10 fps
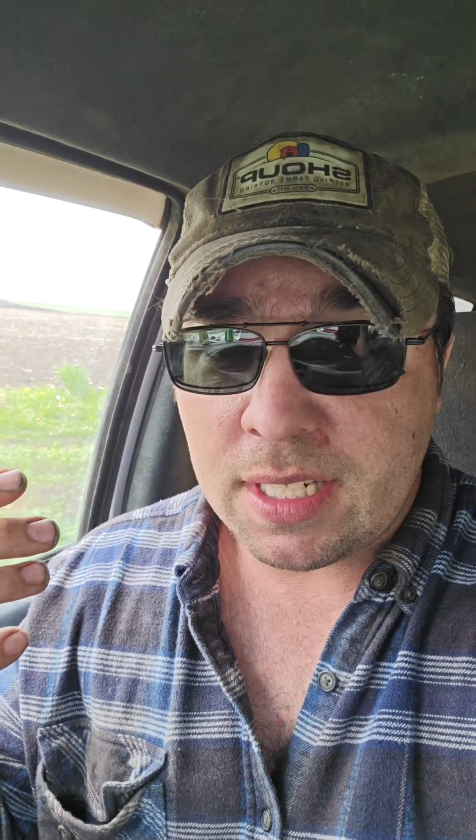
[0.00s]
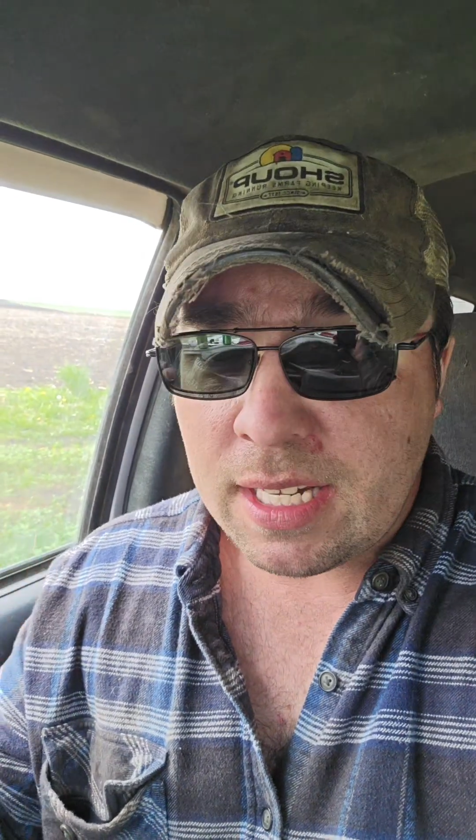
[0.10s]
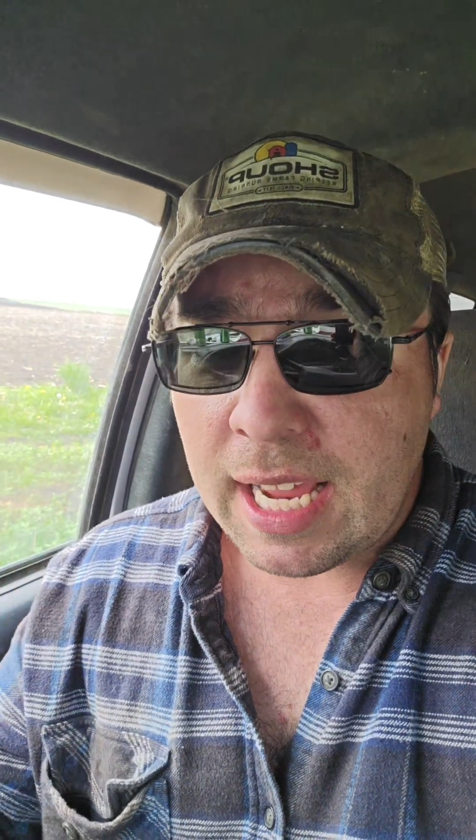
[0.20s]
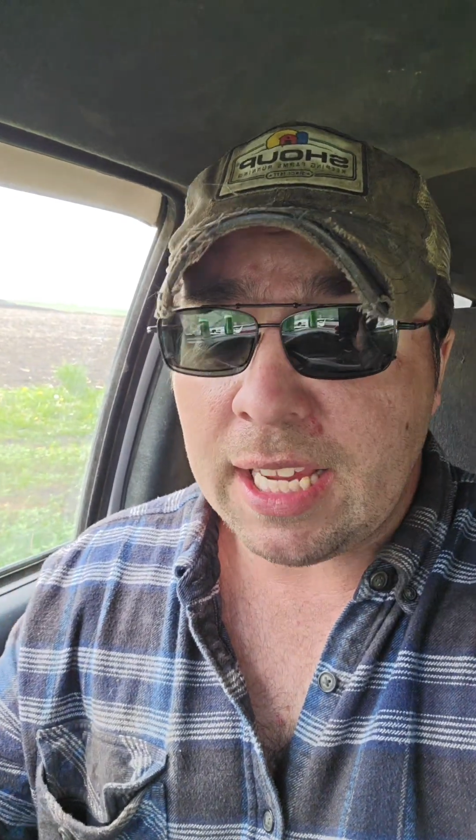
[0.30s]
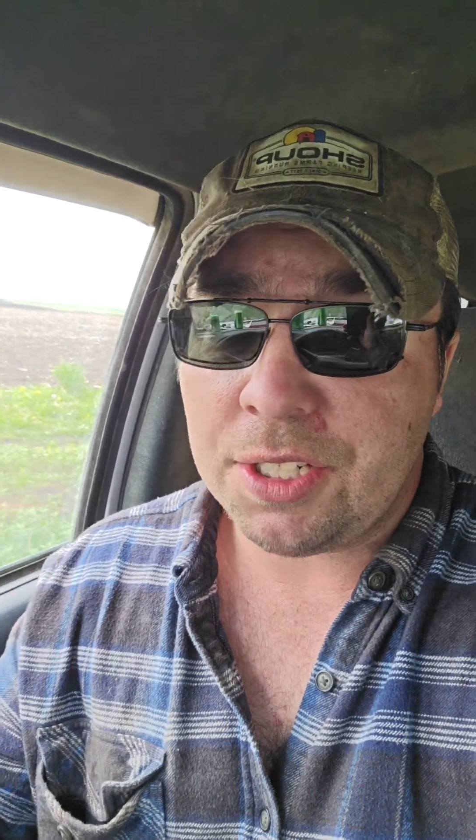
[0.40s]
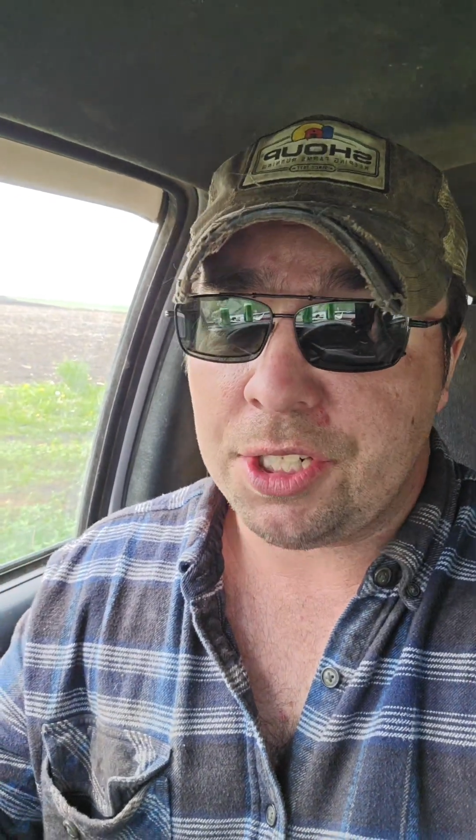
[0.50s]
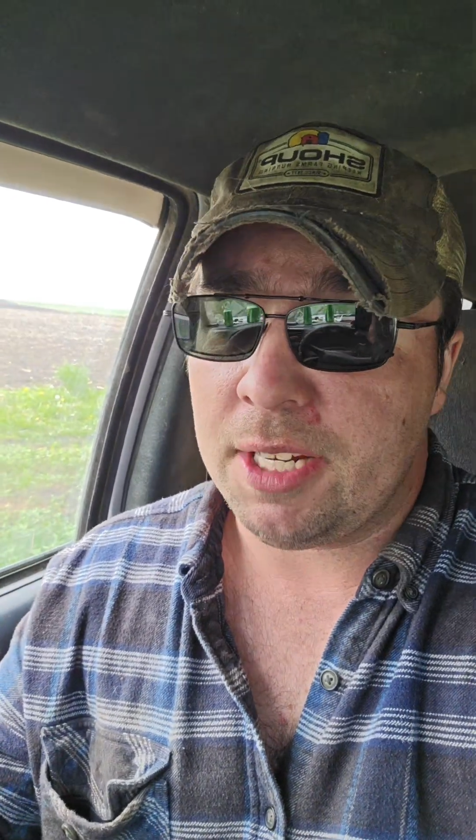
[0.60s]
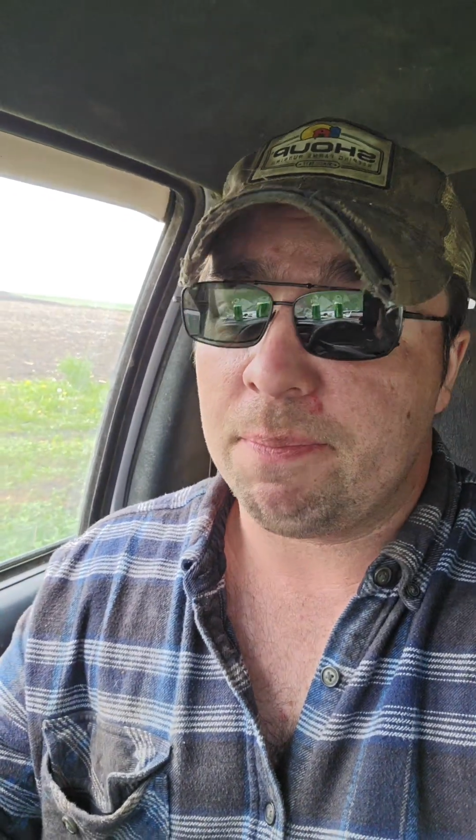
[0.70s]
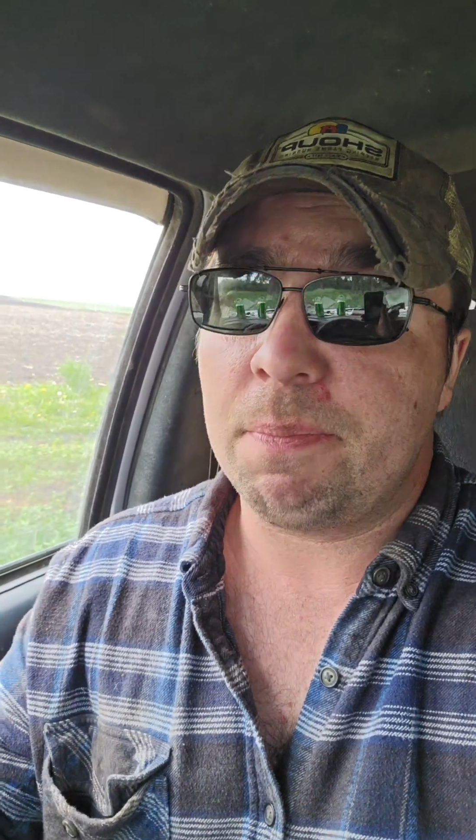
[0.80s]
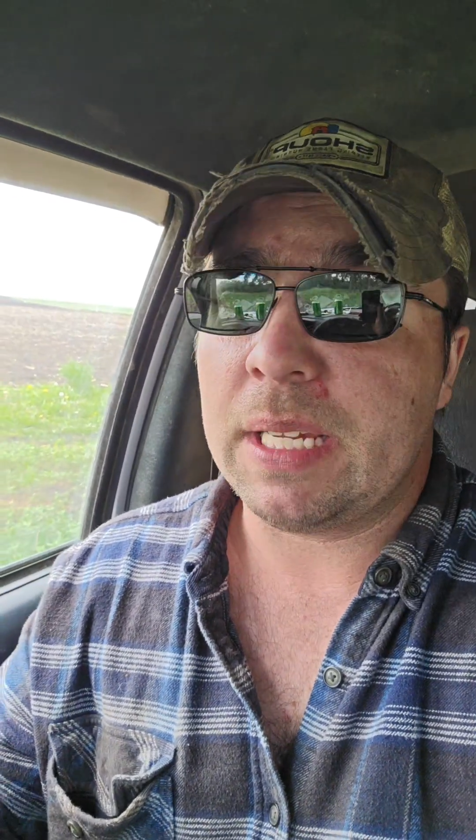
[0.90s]
to take
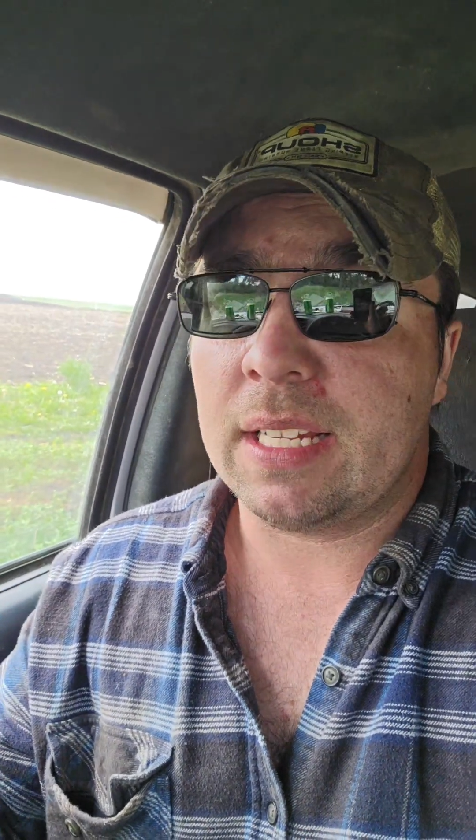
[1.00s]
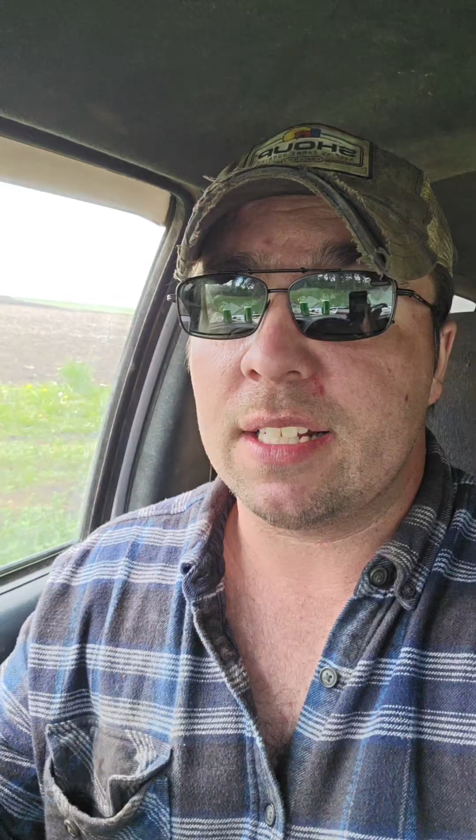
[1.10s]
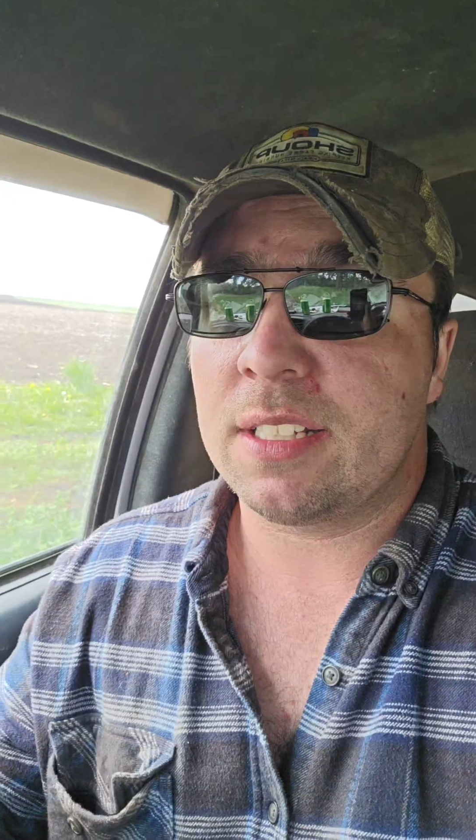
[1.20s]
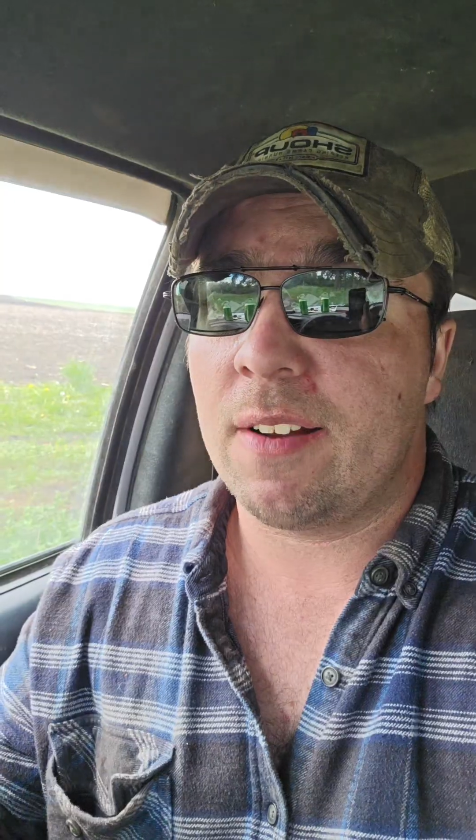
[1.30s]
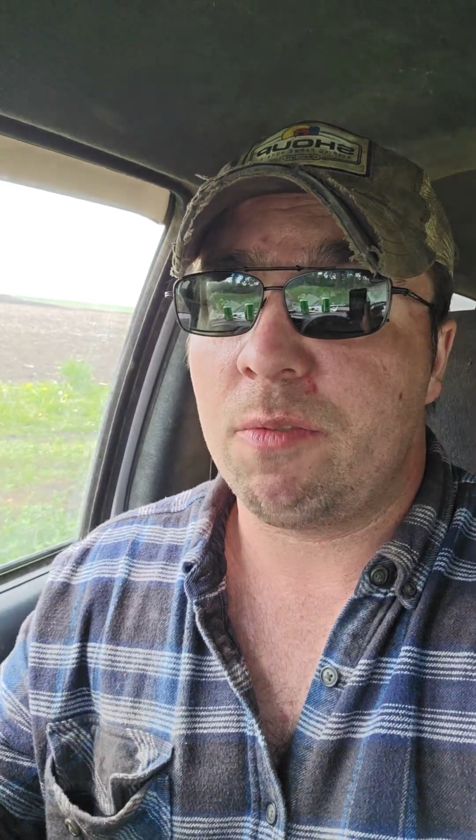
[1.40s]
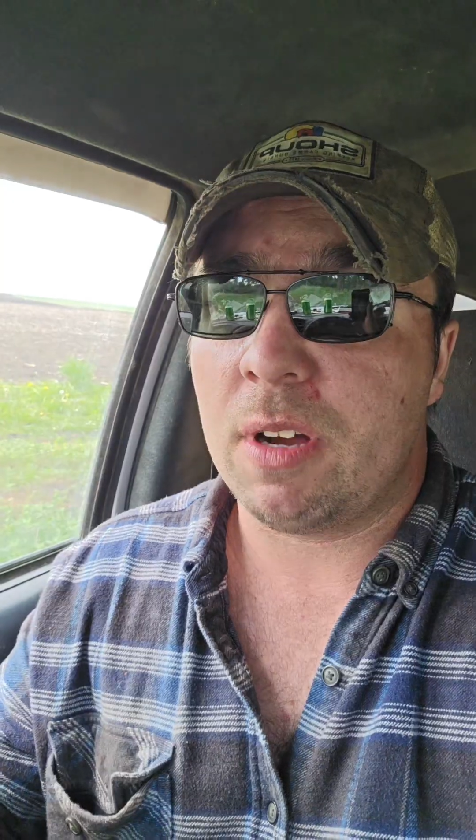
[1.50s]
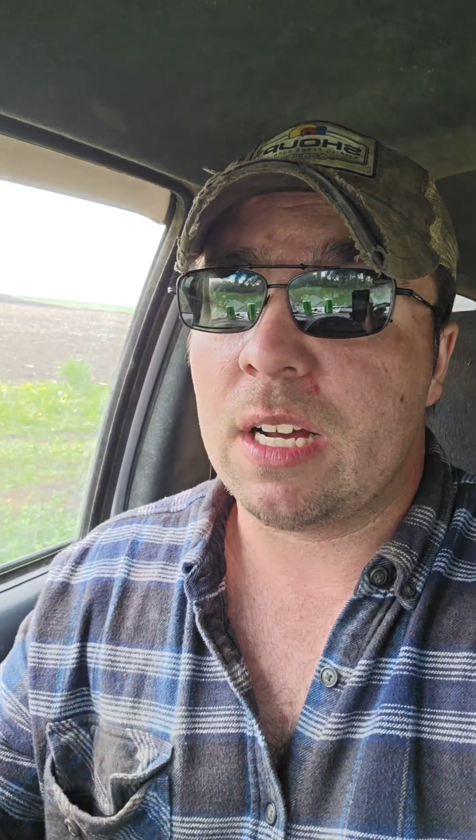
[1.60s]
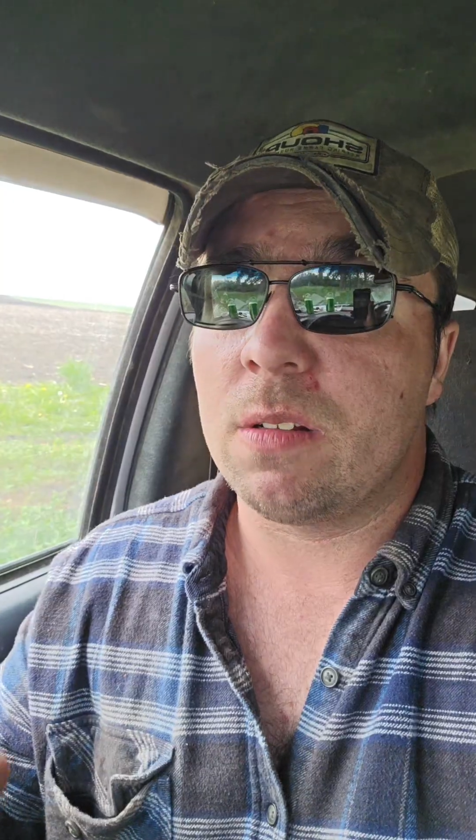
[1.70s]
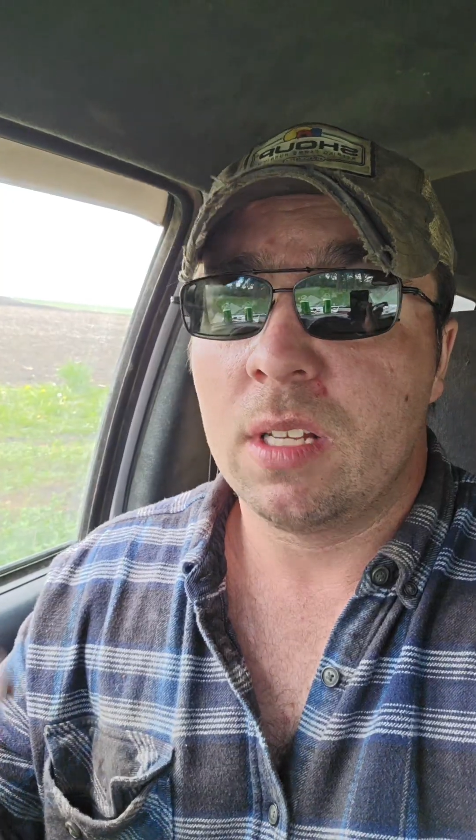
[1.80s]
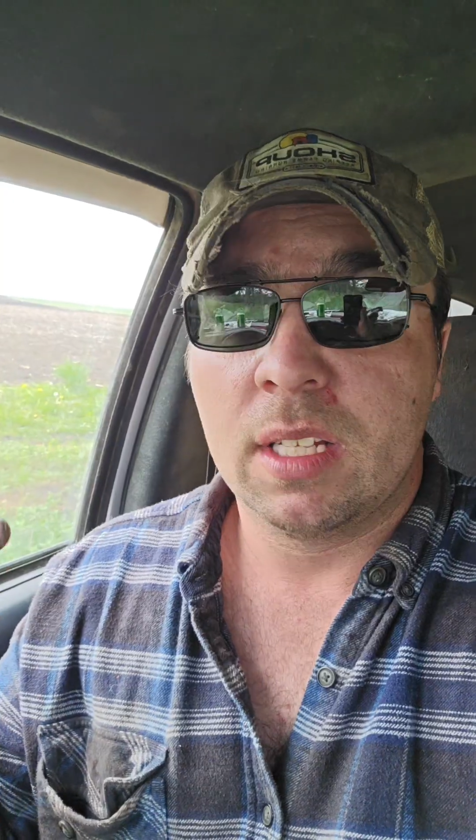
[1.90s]
sheep because of,
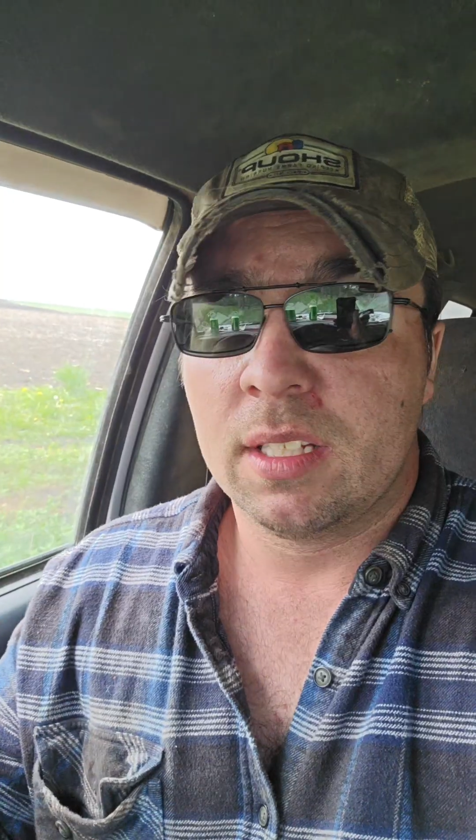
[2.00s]
well,